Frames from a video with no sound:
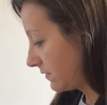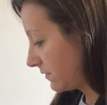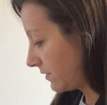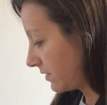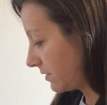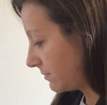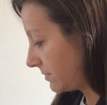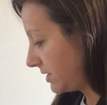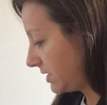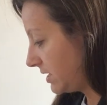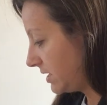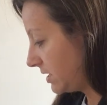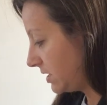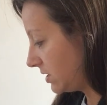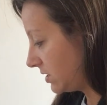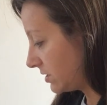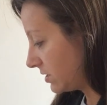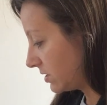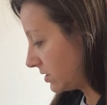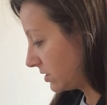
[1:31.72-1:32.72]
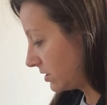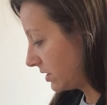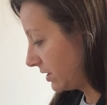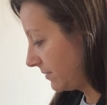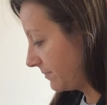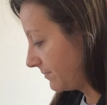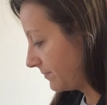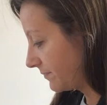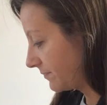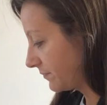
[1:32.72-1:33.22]
From here,
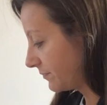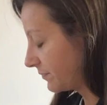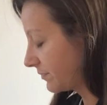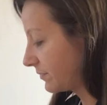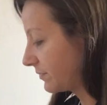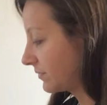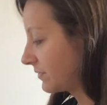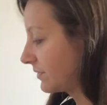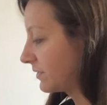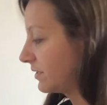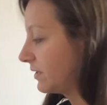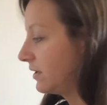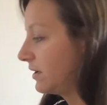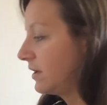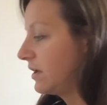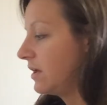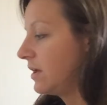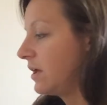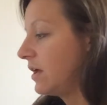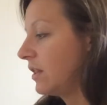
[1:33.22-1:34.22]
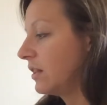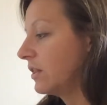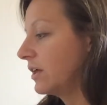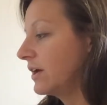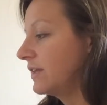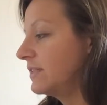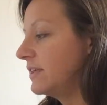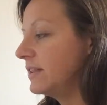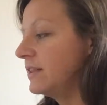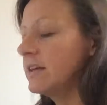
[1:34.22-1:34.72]

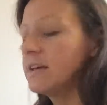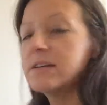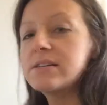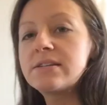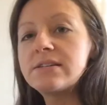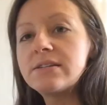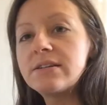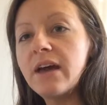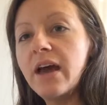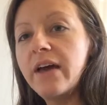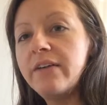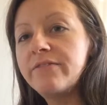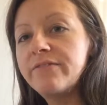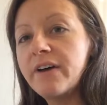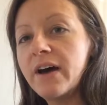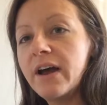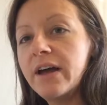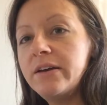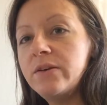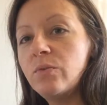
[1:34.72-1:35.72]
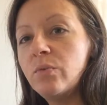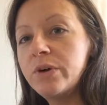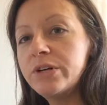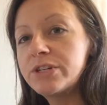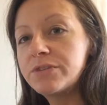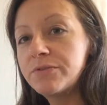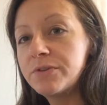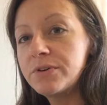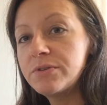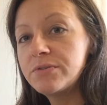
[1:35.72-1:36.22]
look at the list and find
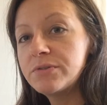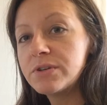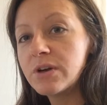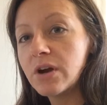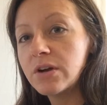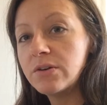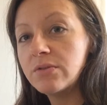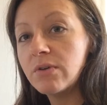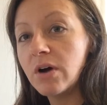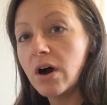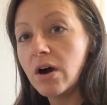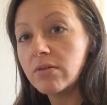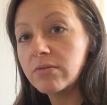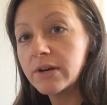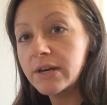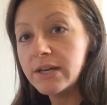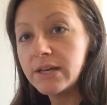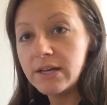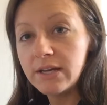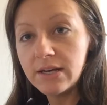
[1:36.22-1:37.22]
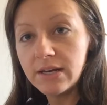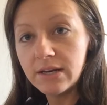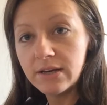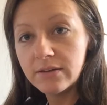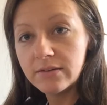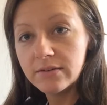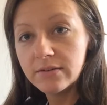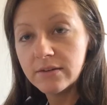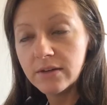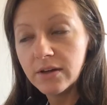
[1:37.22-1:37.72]
which foods are you already
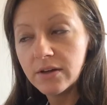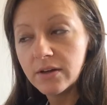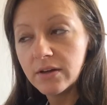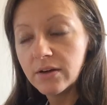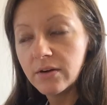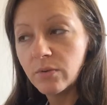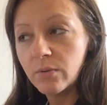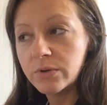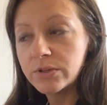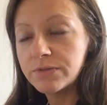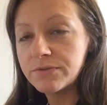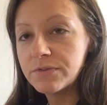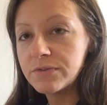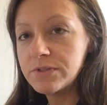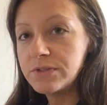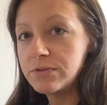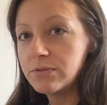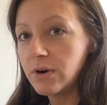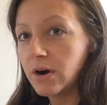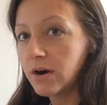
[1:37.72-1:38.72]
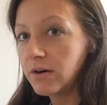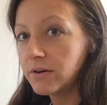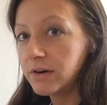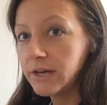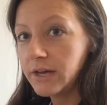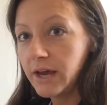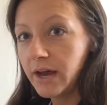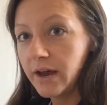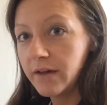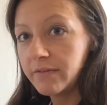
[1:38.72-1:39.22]
eating, which foods you
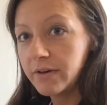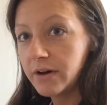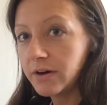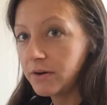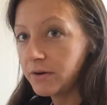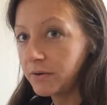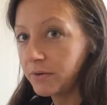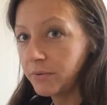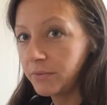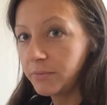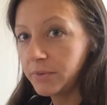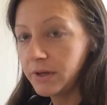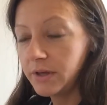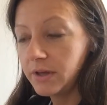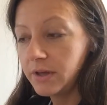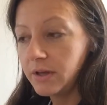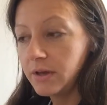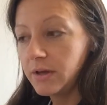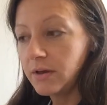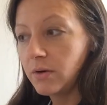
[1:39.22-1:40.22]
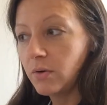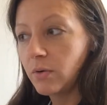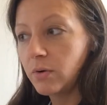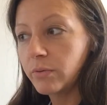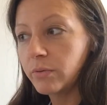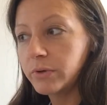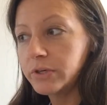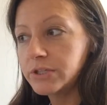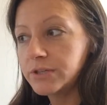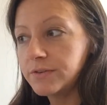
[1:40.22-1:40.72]
already have at home,
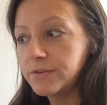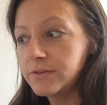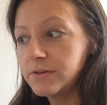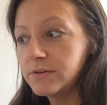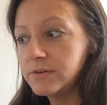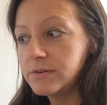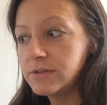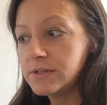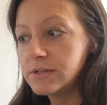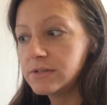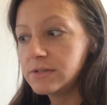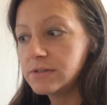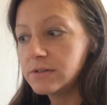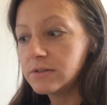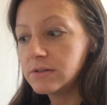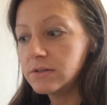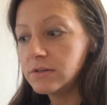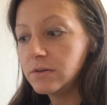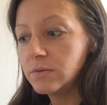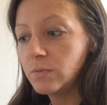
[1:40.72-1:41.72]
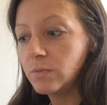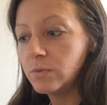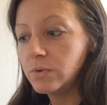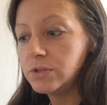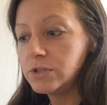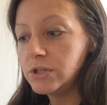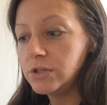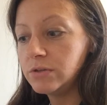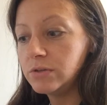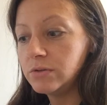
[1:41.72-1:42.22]
or which foods
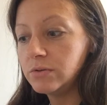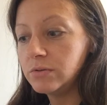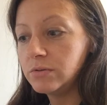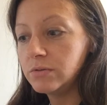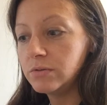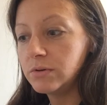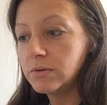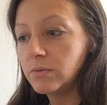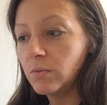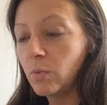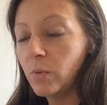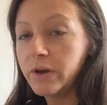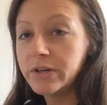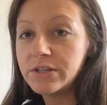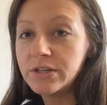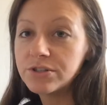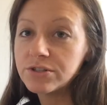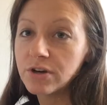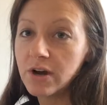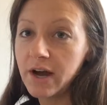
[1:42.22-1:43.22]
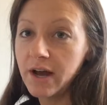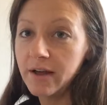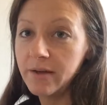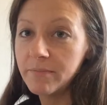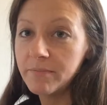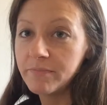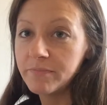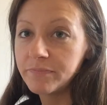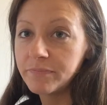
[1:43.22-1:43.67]
would you want to try.